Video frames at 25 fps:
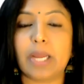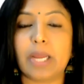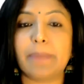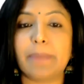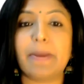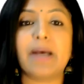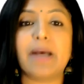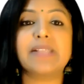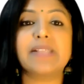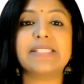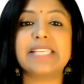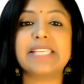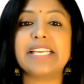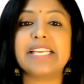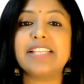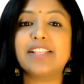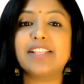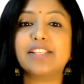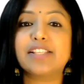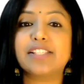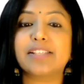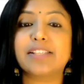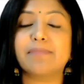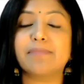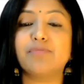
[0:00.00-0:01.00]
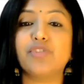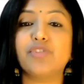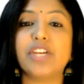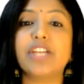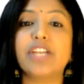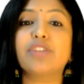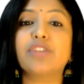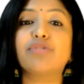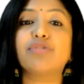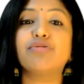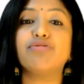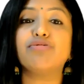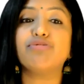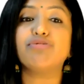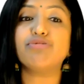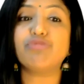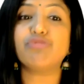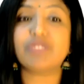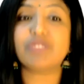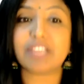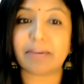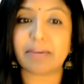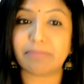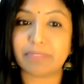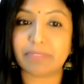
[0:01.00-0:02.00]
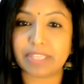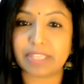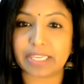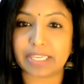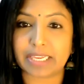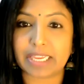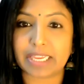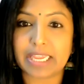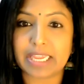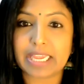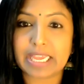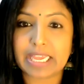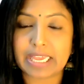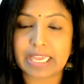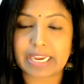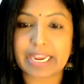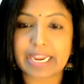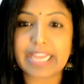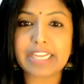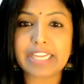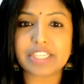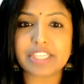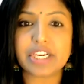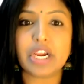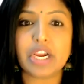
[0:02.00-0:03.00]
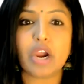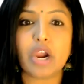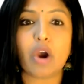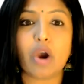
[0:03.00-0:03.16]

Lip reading: I'm asking the subject to do something, right?